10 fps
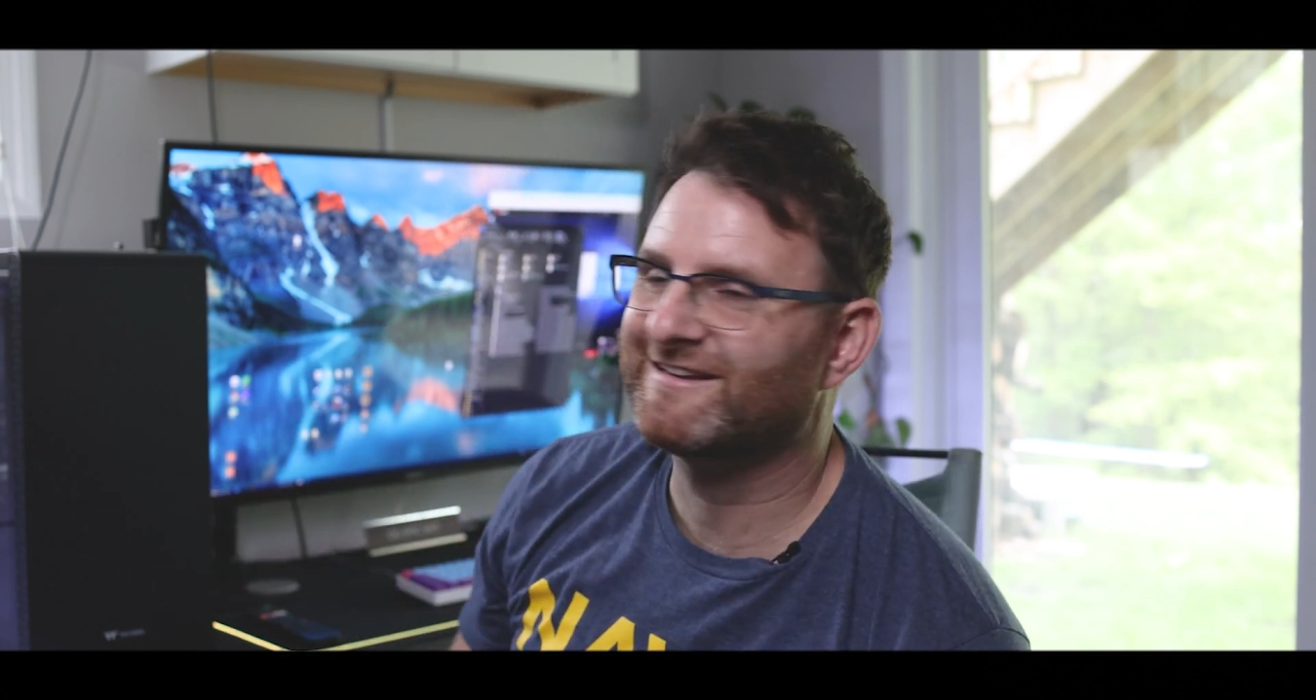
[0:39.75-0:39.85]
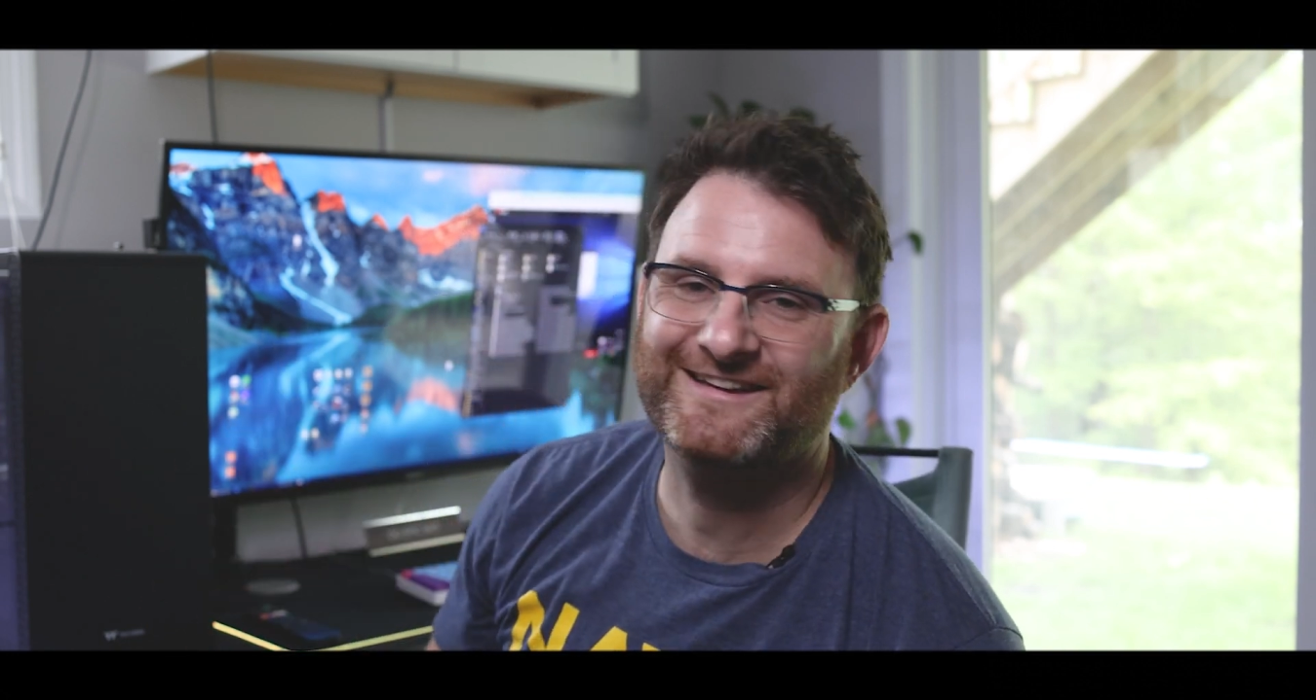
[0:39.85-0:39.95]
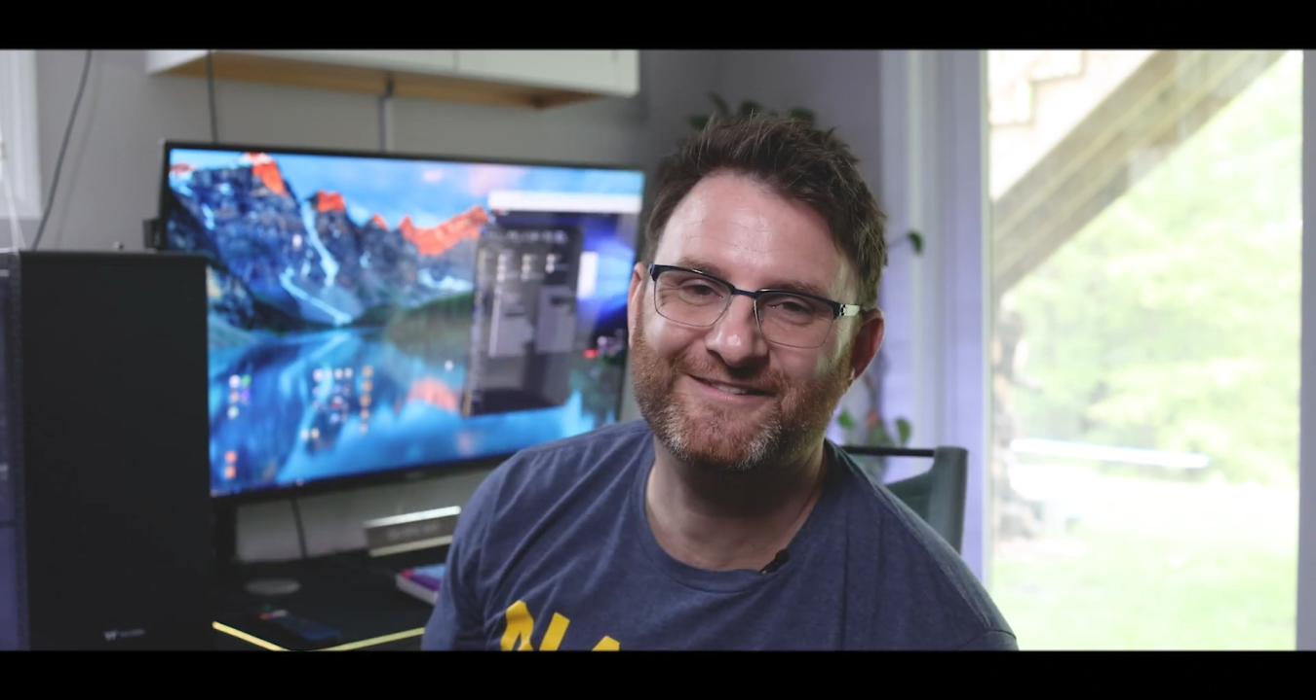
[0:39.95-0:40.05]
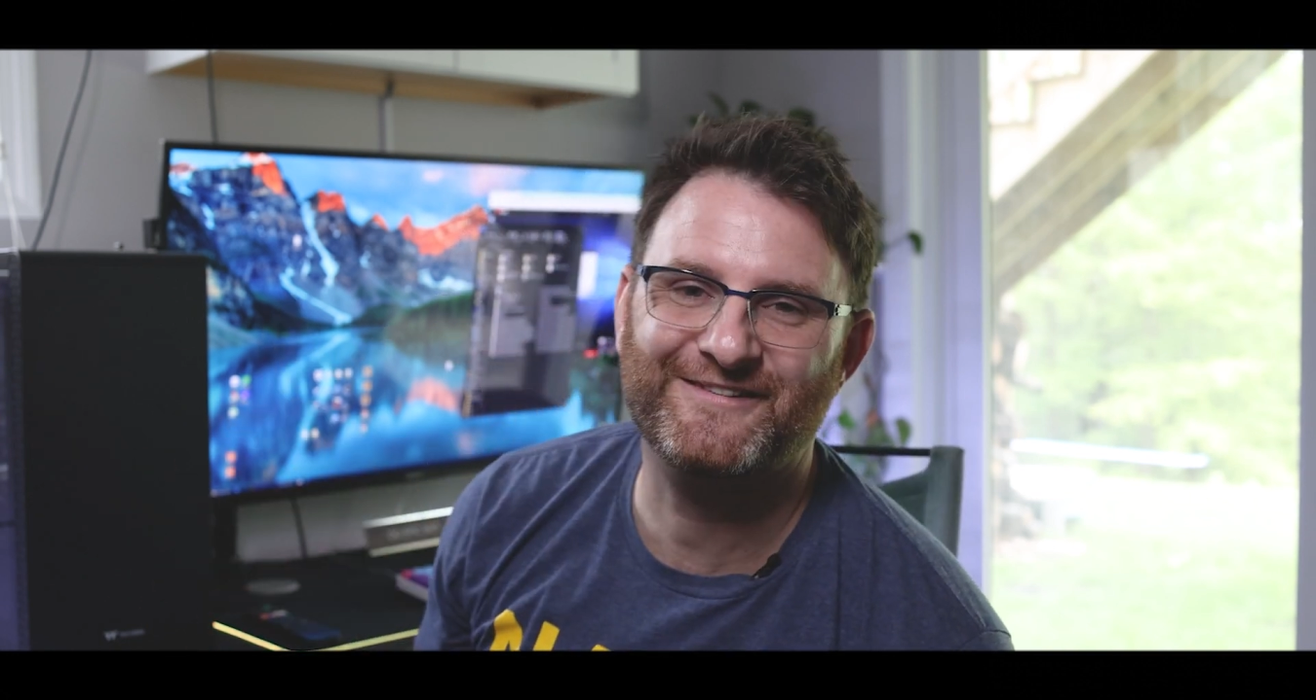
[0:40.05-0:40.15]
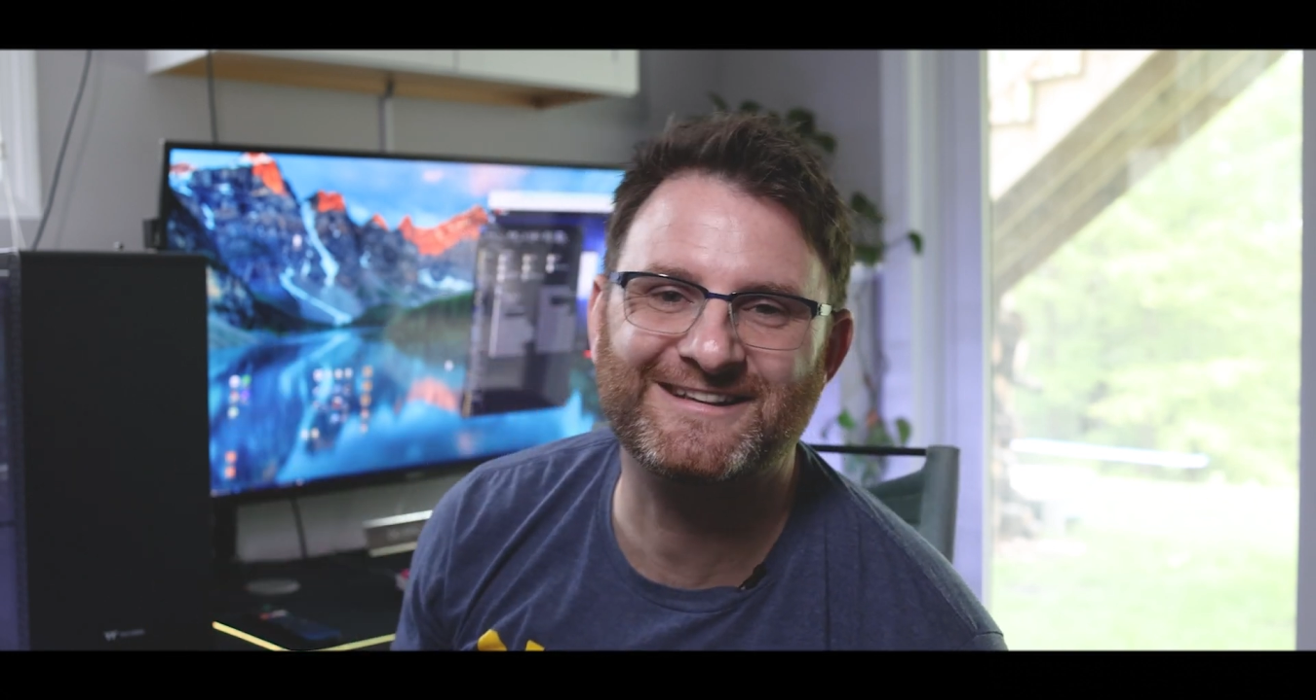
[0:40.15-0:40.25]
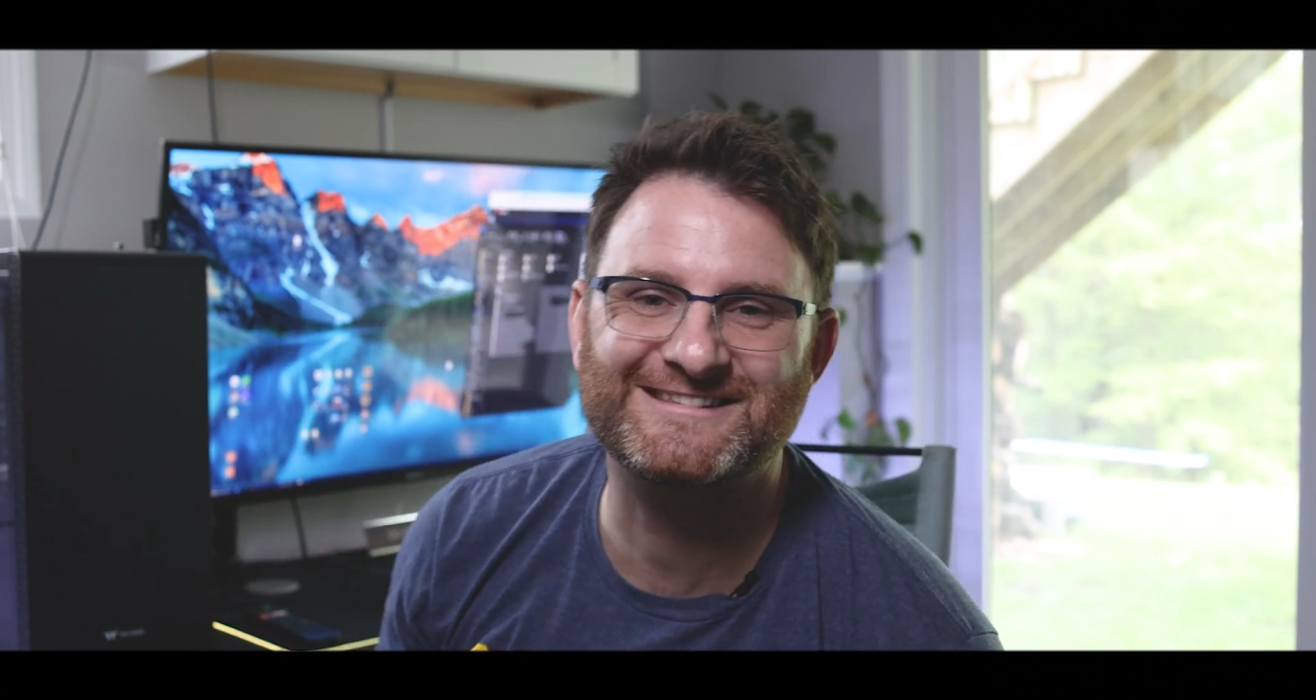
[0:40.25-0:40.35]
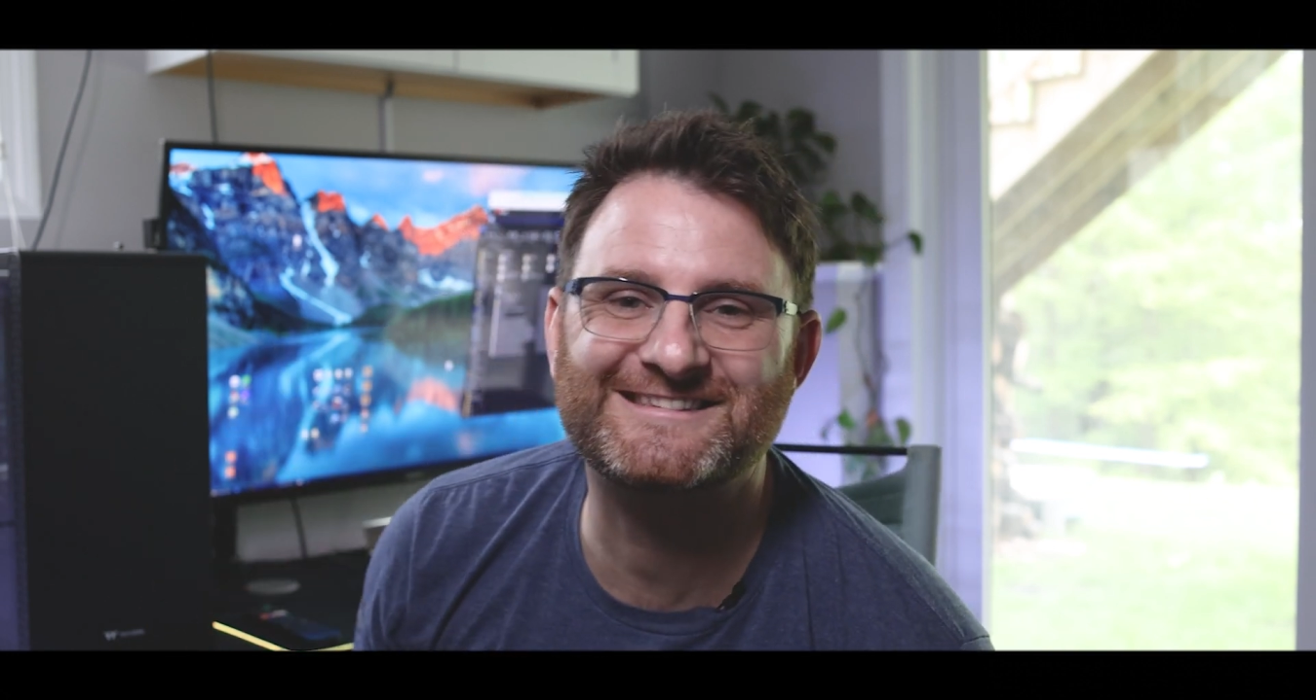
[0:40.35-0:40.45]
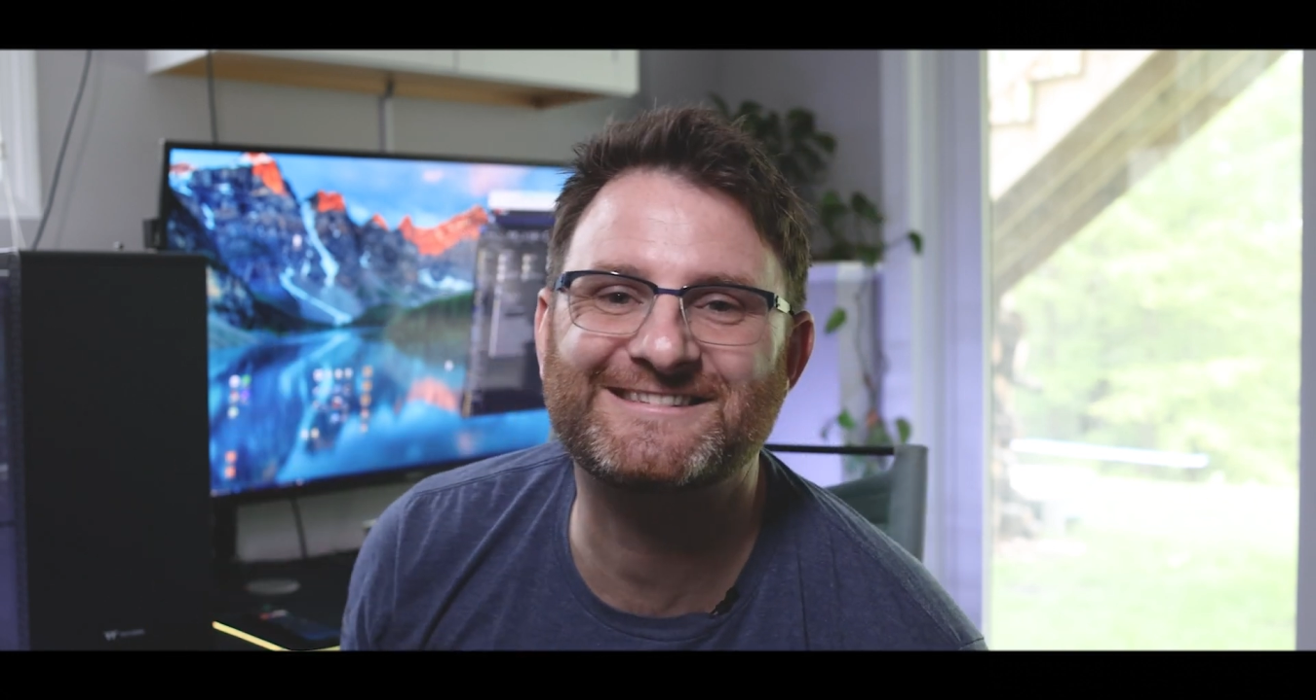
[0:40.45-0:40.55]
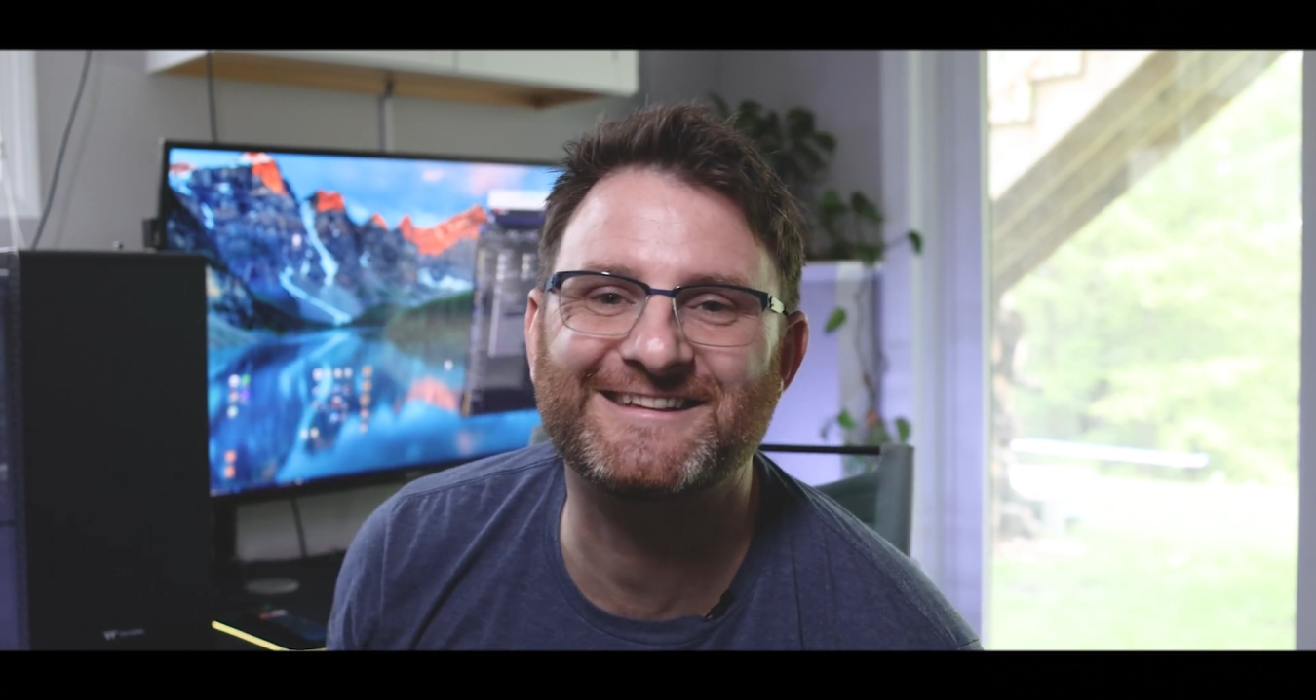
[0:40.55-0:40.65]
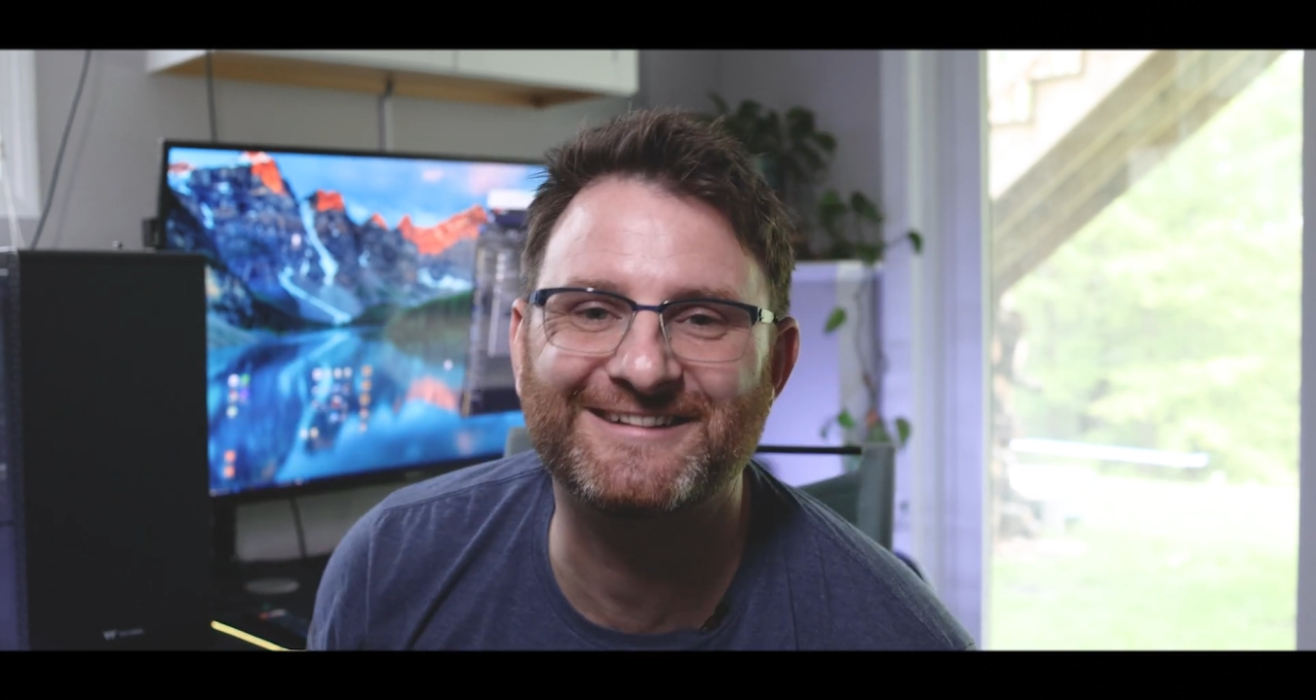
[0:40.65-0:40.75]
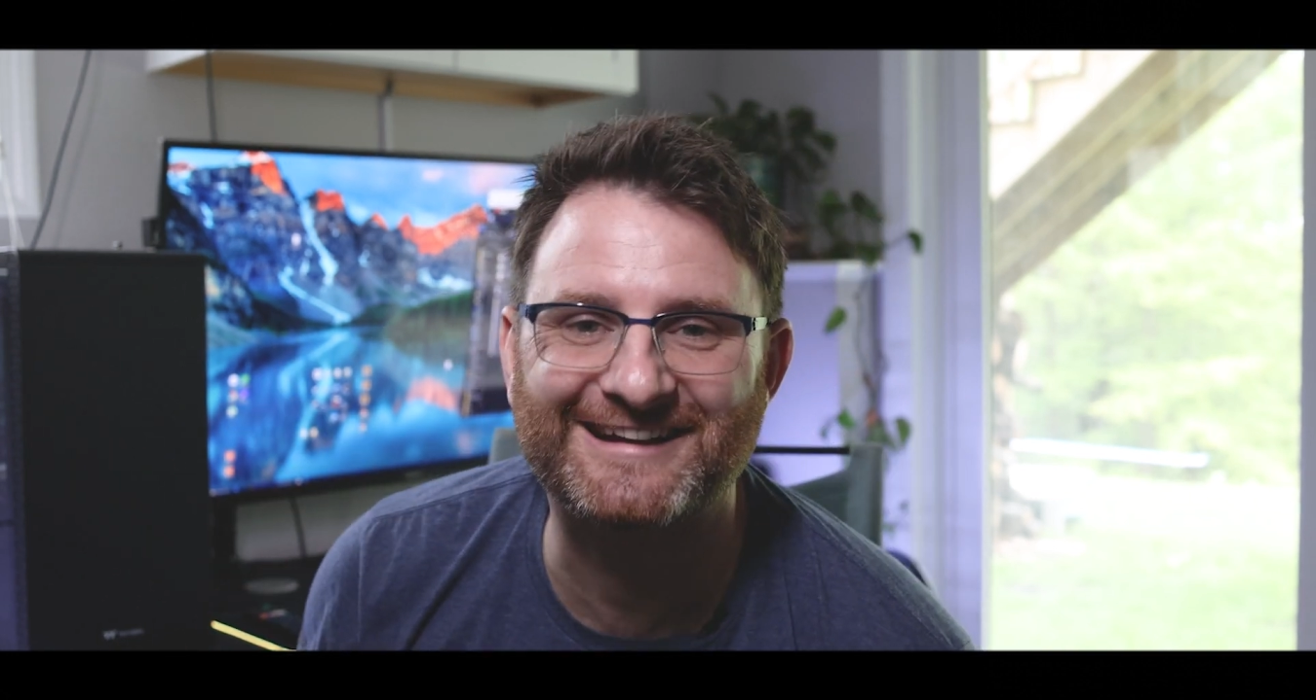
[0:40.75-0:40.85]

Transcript: it was still